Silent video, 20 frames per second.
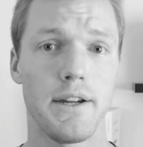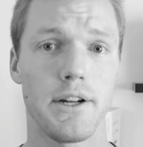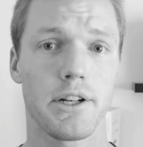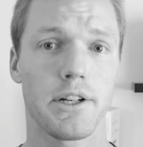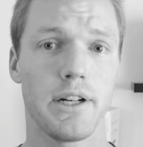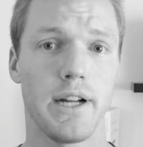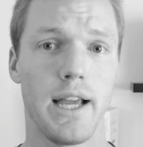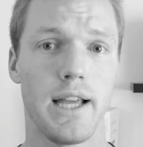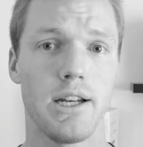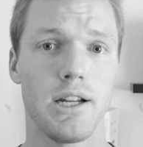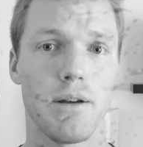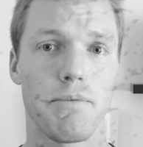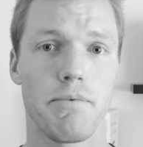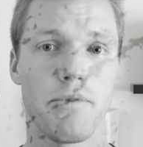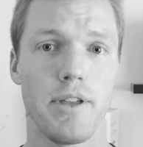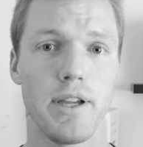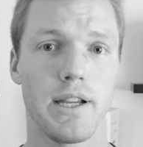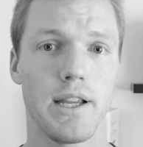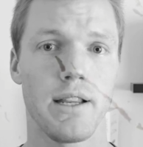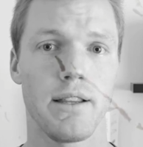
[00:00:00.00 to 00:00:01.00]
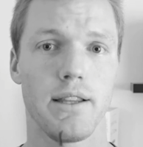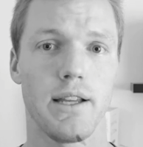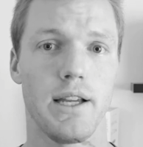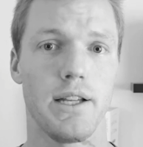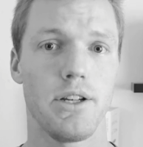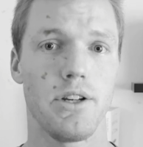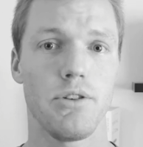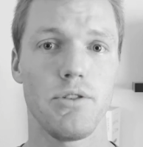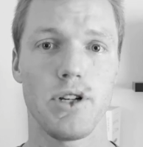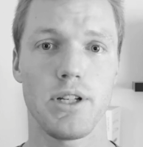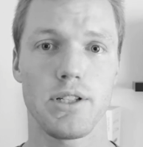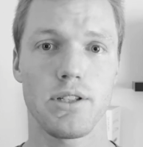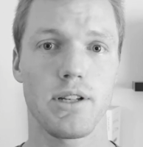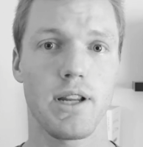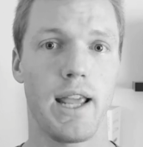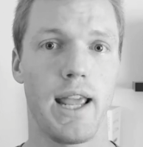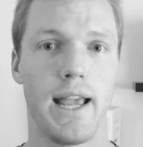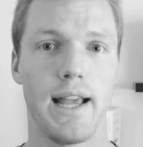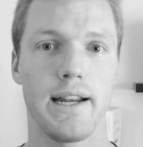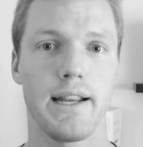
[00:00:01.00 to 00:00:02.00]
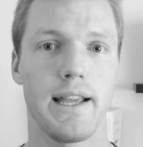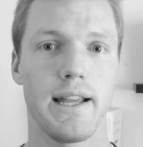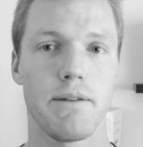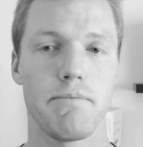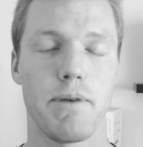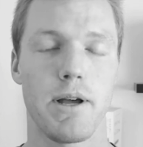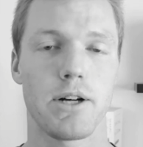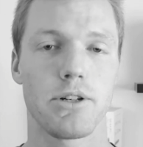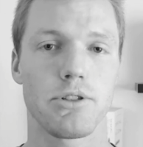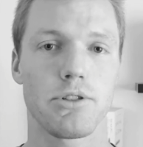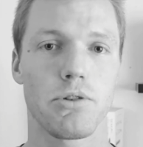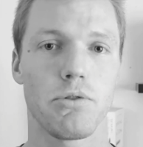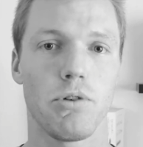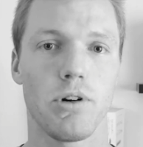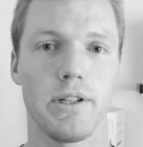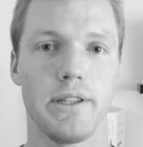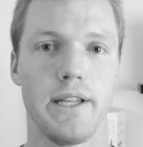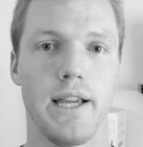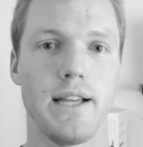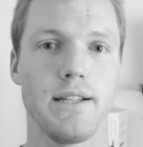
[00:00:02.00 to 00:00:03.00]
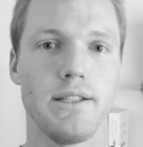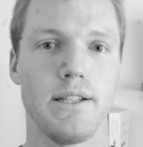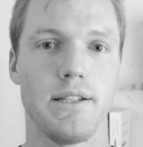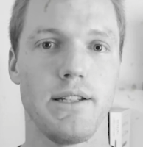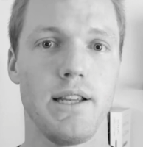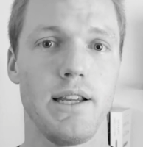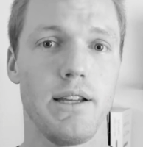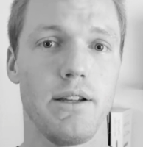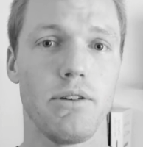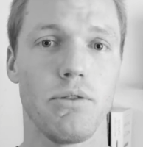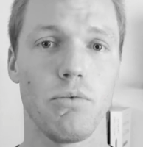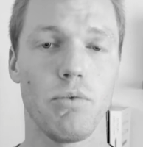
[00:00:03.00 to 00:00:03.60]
then you're gonna end up thinking that you just can't get a better score on the ACT,